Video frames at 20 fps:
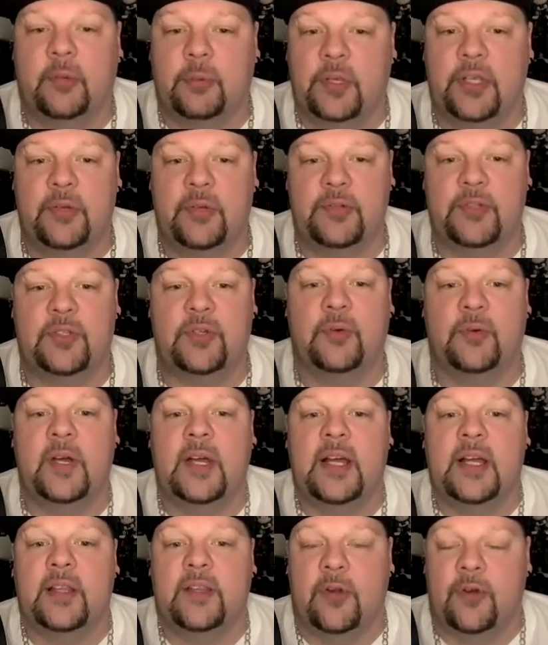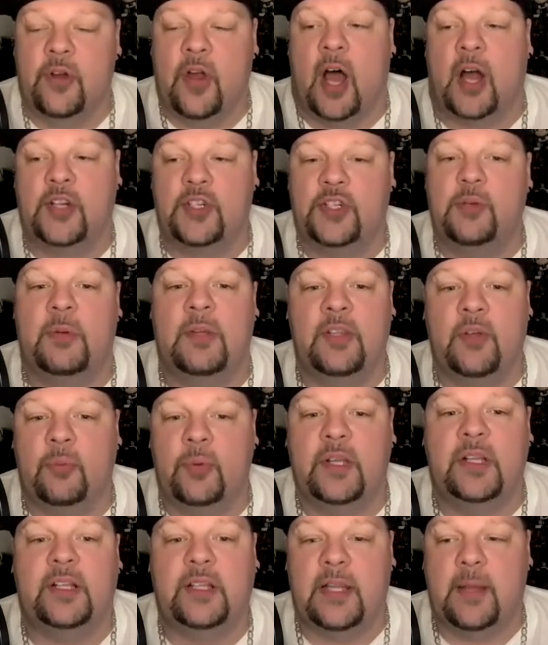we used to. They're not doing the
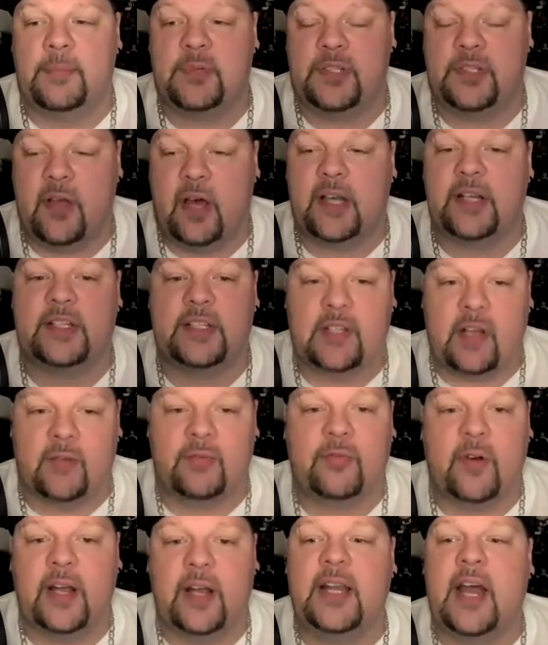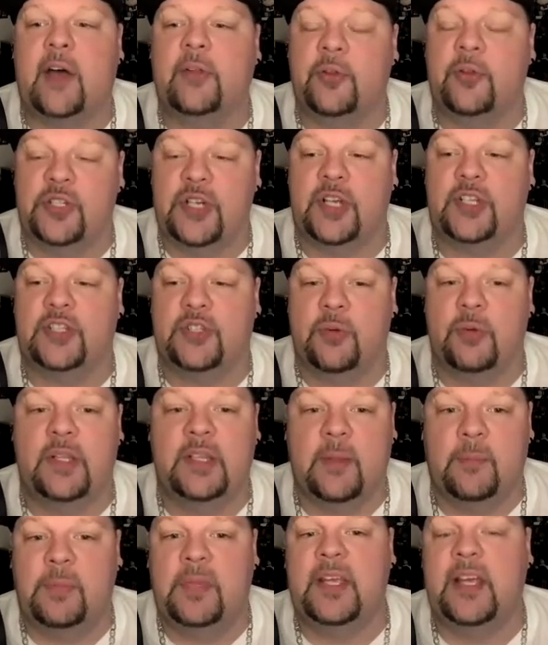weekly episodic stuff right now. They're just doing
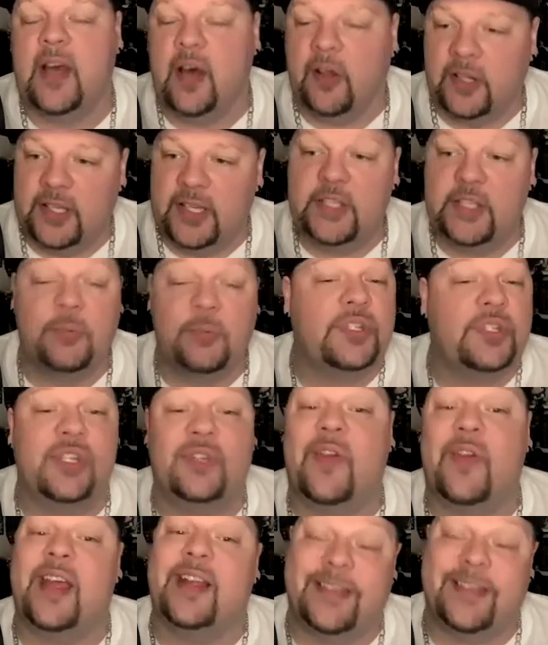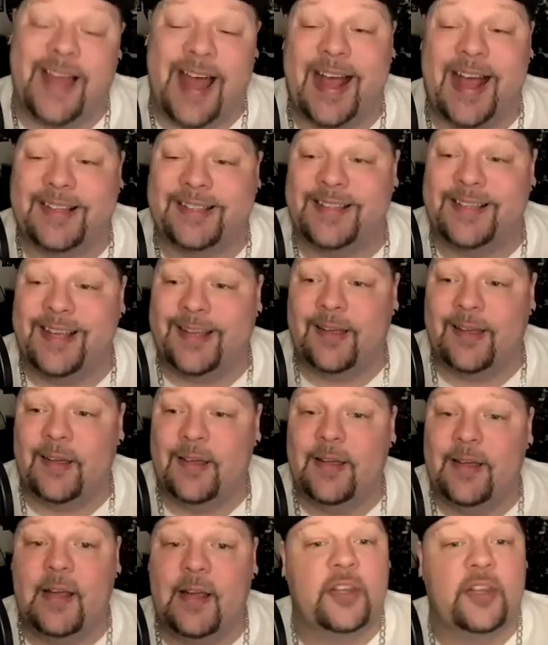the PLEs, which is fantastic.
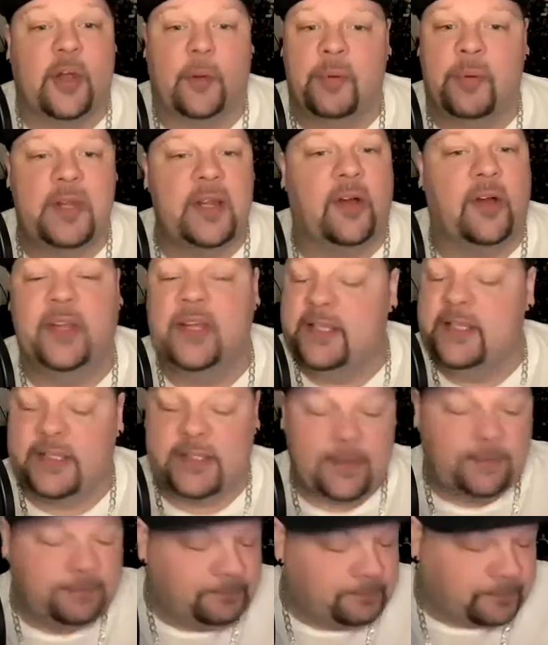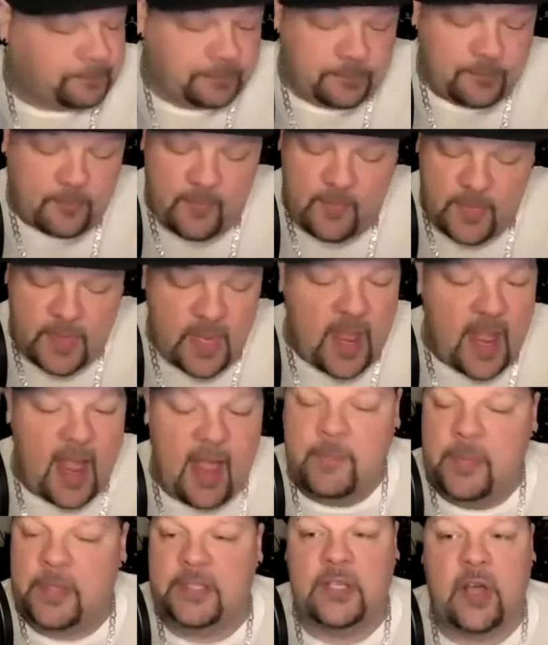Their PLEs have
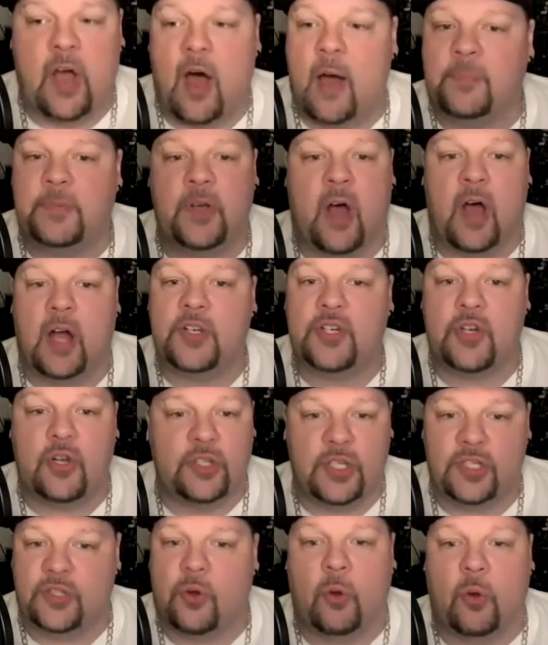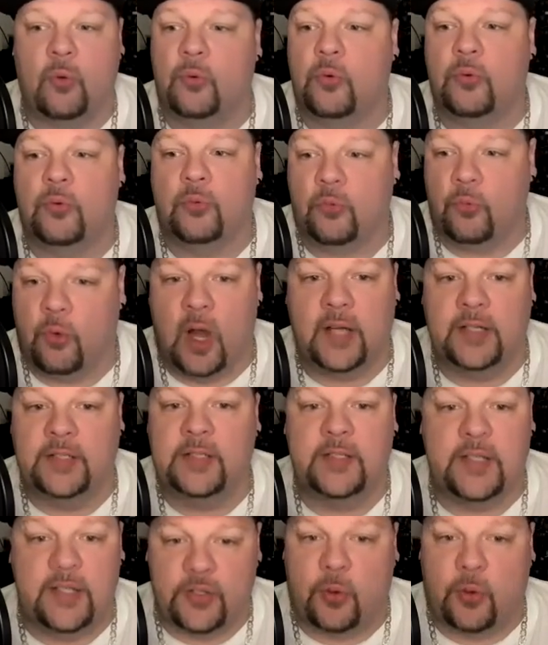been top notch this whole run,
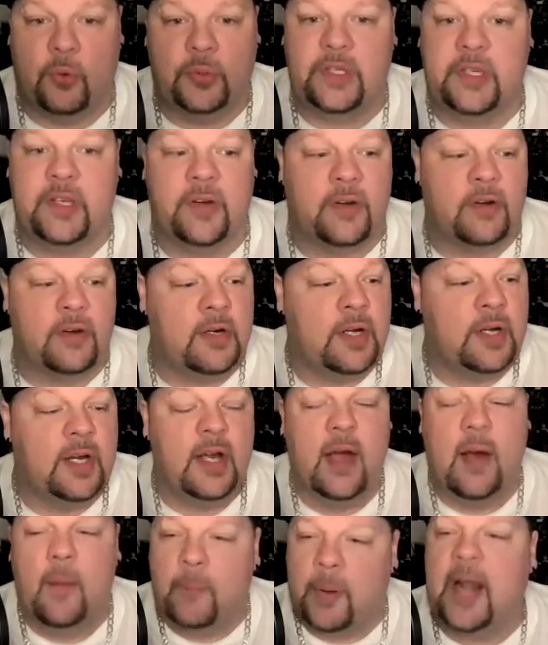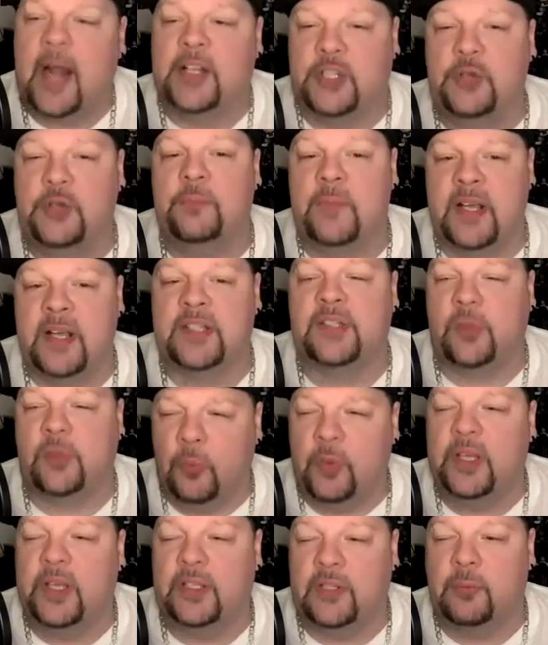this whole year. But I do miss the
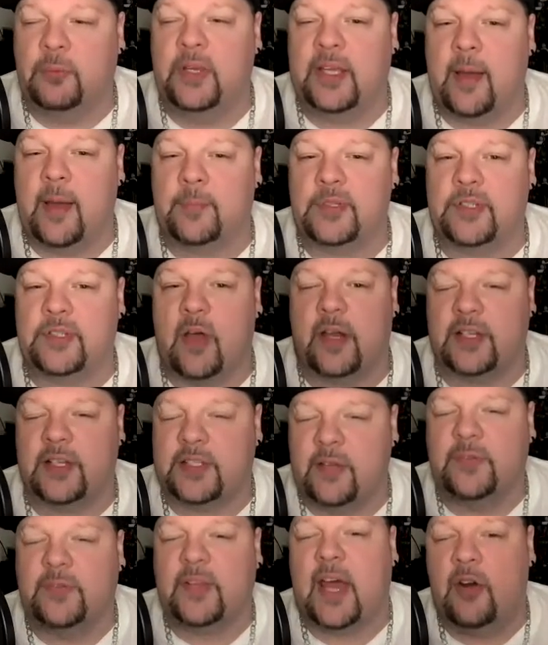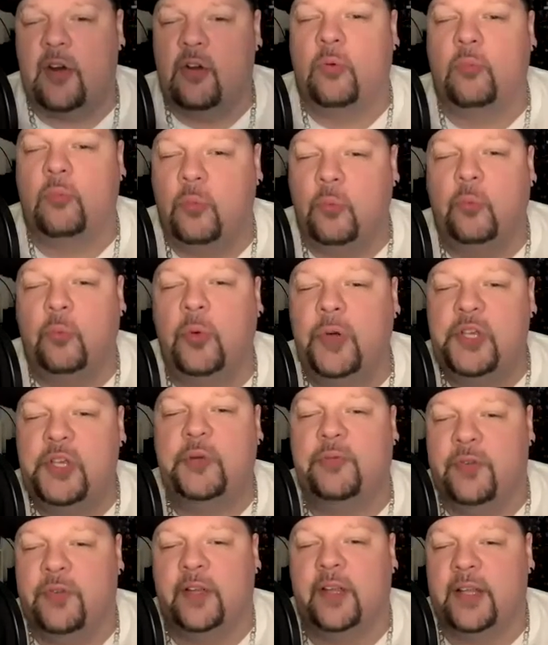week-to-week episodic stuff. Like, I don't know, what do you
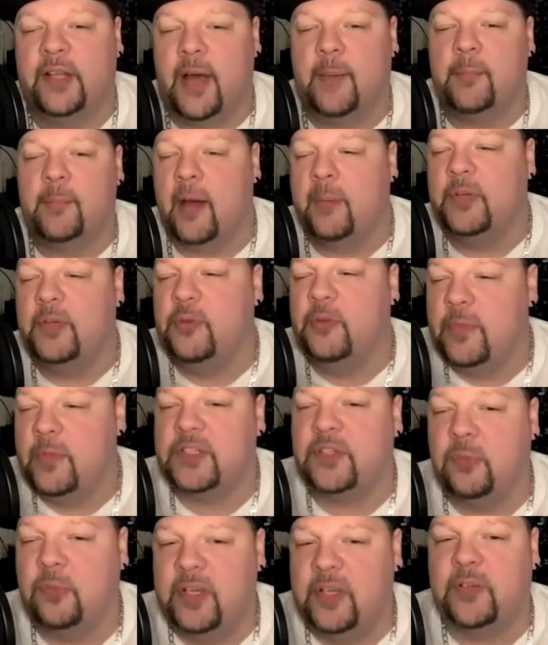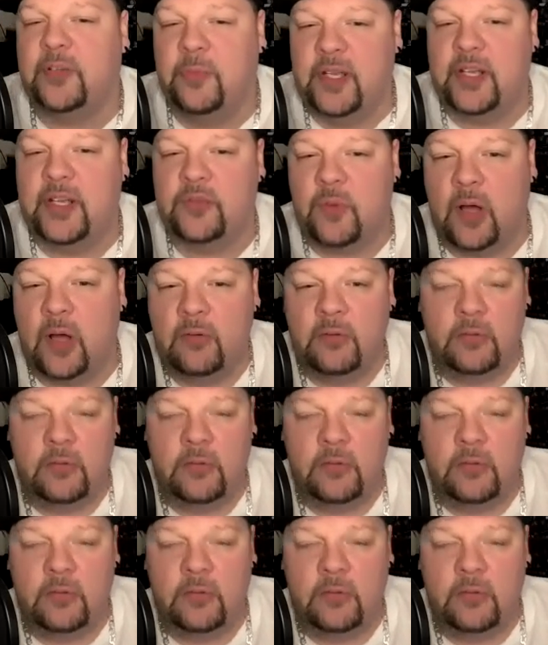feel on that, Bobby? You miss the week-to-week as well?